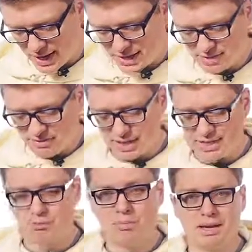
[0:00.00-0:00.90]
a
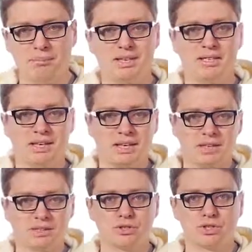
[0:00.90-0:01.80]
divided by b, the
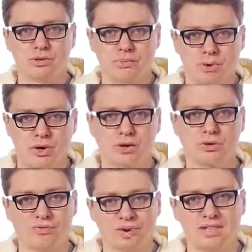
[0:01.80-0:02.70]
integer part
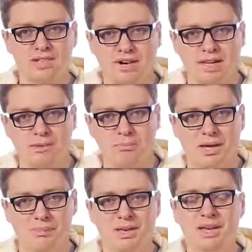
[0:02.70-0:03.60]
of a divided
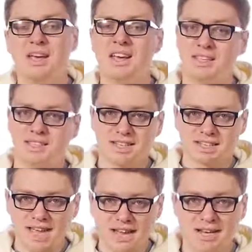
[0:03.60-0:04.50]
by b, is
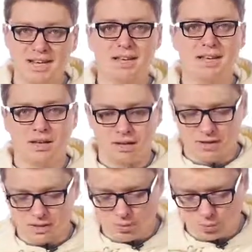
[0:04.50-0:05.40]
exactly
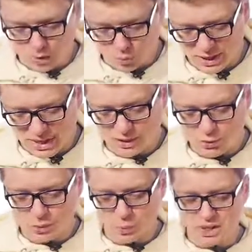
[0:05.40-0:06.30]
what we get
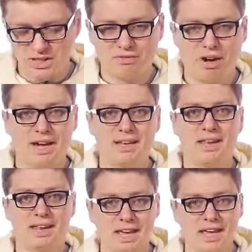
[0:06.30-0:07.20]
when we divide
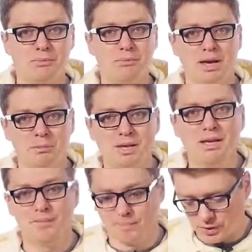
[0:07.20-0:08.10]
a by
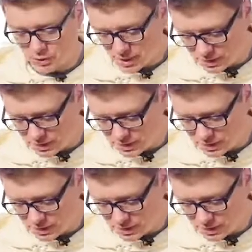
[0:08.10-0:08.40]
b. Okay,